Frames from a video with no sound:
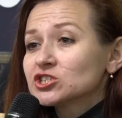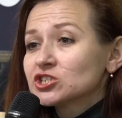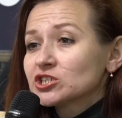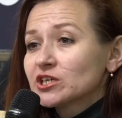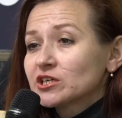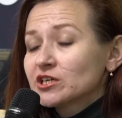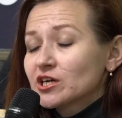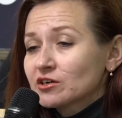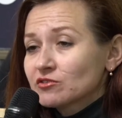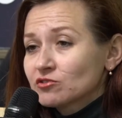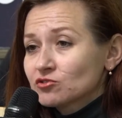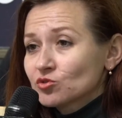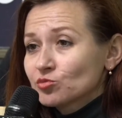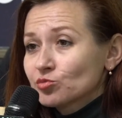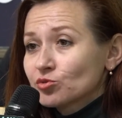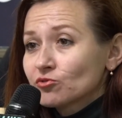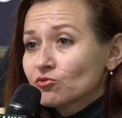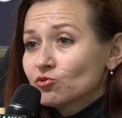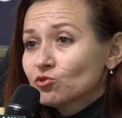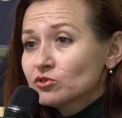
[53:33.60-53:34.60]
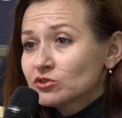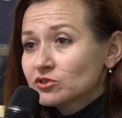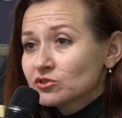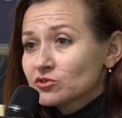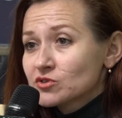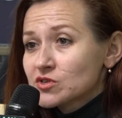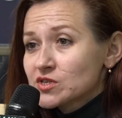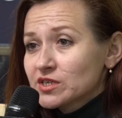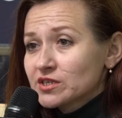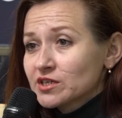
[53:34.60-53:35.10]
can you please tell us more
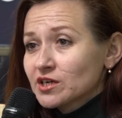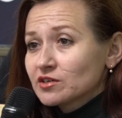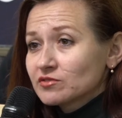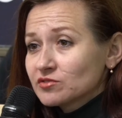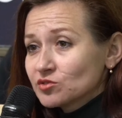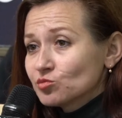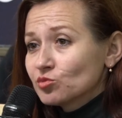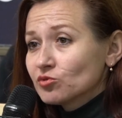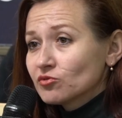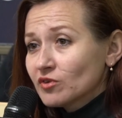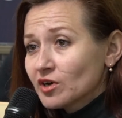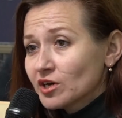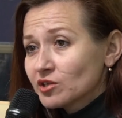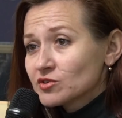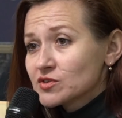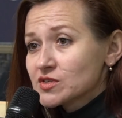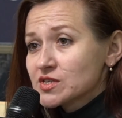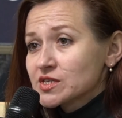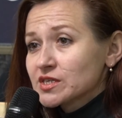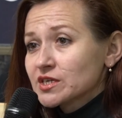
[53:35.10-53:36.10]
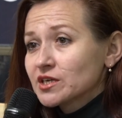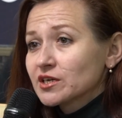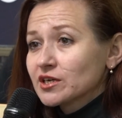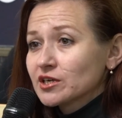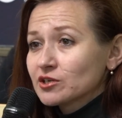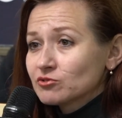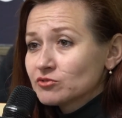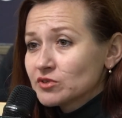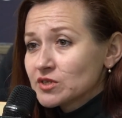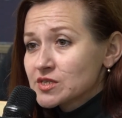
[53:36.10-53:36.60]
about the study
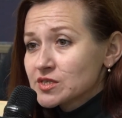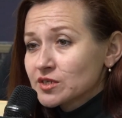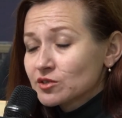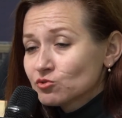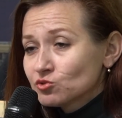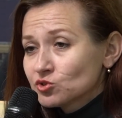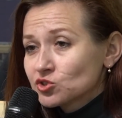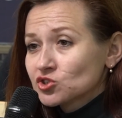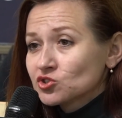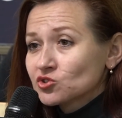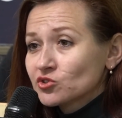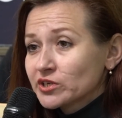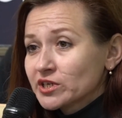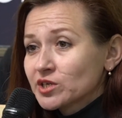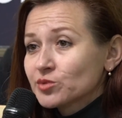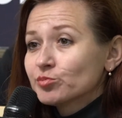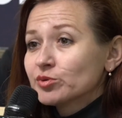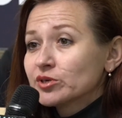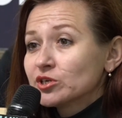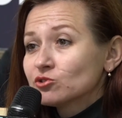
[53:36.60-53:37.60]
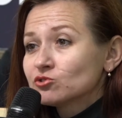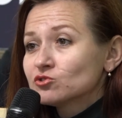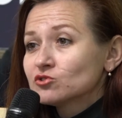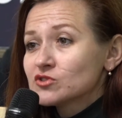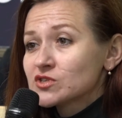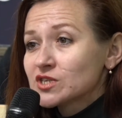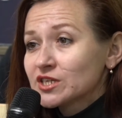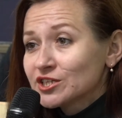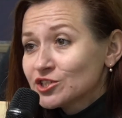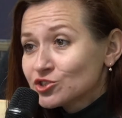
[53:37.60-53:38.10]
itself? How was it going? How
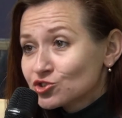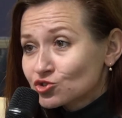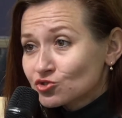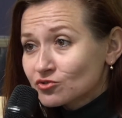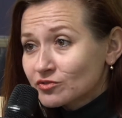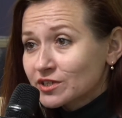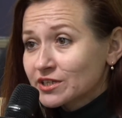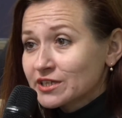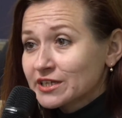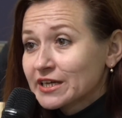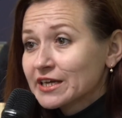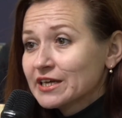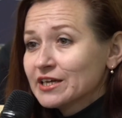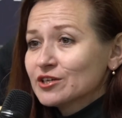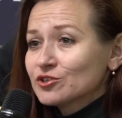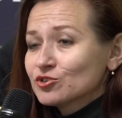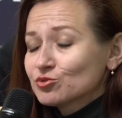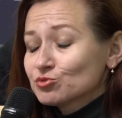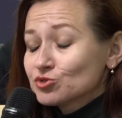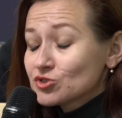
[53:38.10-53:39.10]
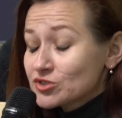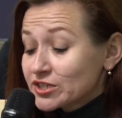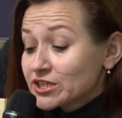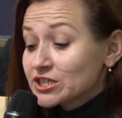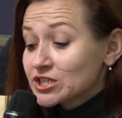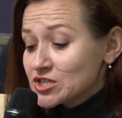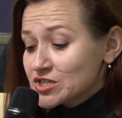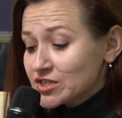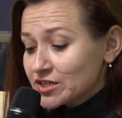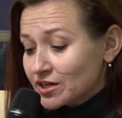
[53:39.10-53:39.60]
many respondents were
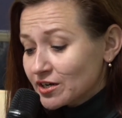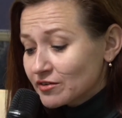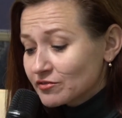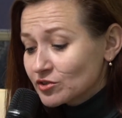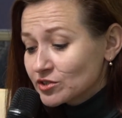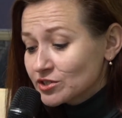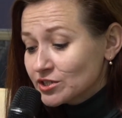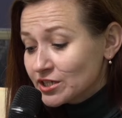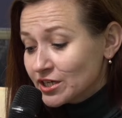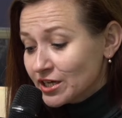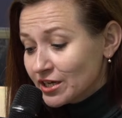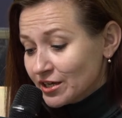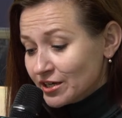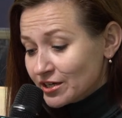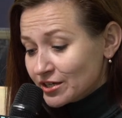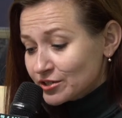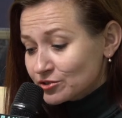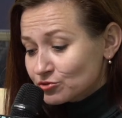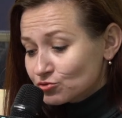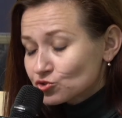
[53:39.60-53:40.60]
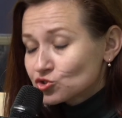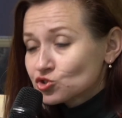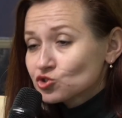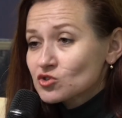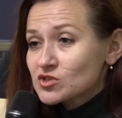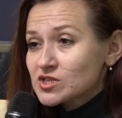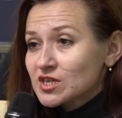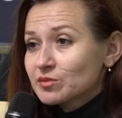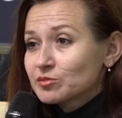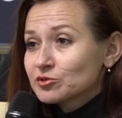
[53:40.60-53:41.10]
involved? What was
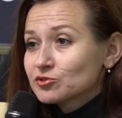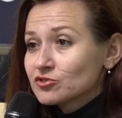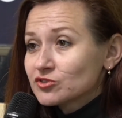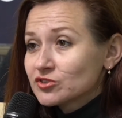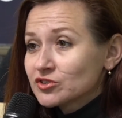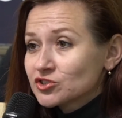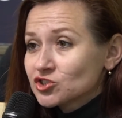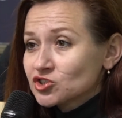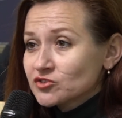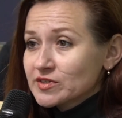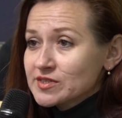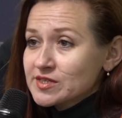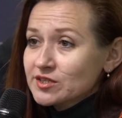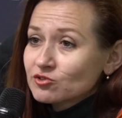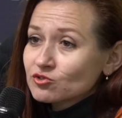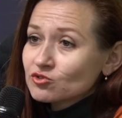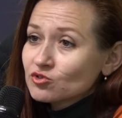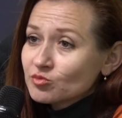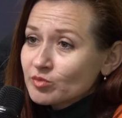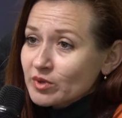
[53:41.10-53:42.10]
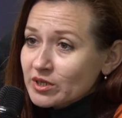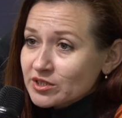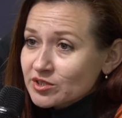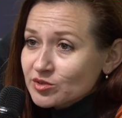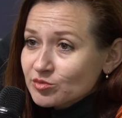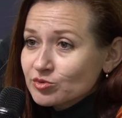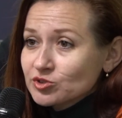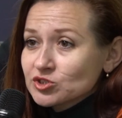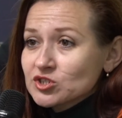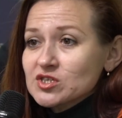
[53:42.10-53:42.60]
the period of the study? And
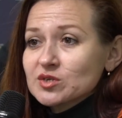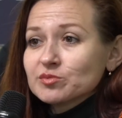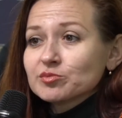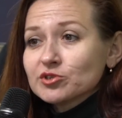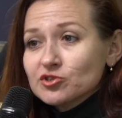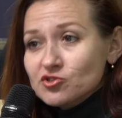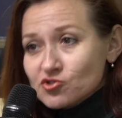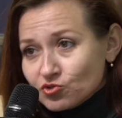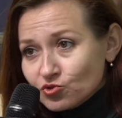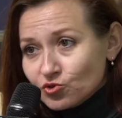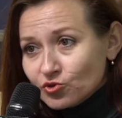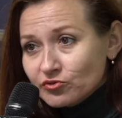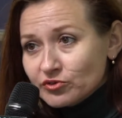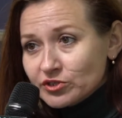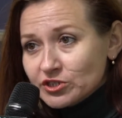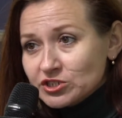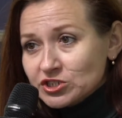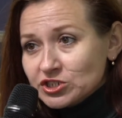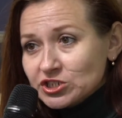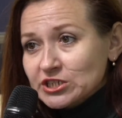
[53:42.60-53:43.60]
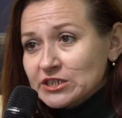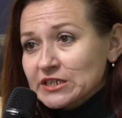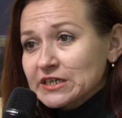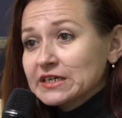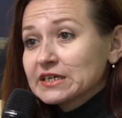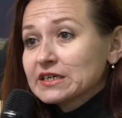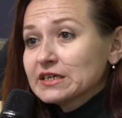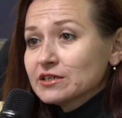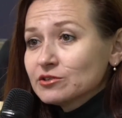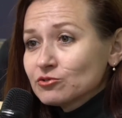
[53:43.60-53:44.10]
what exactly were
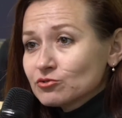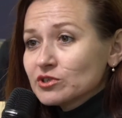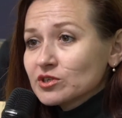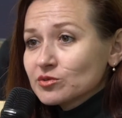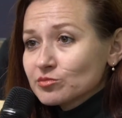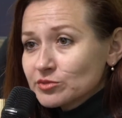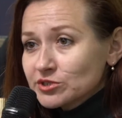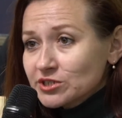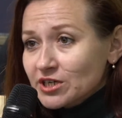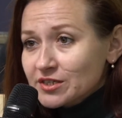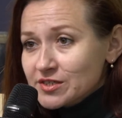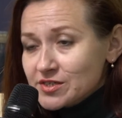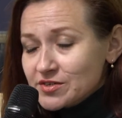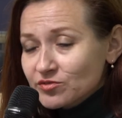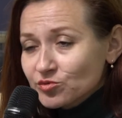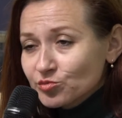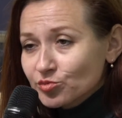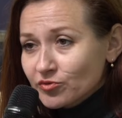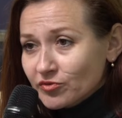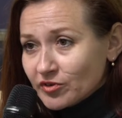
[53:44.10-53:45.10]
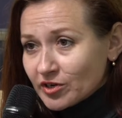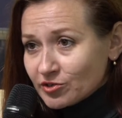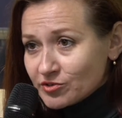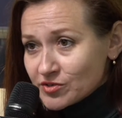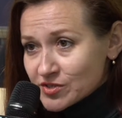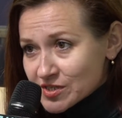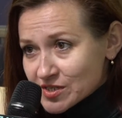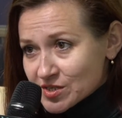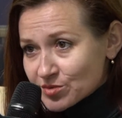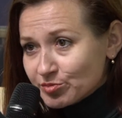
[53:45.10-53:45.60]
you studying?
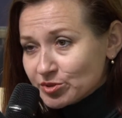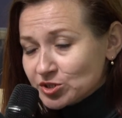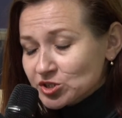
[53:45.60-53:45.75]
The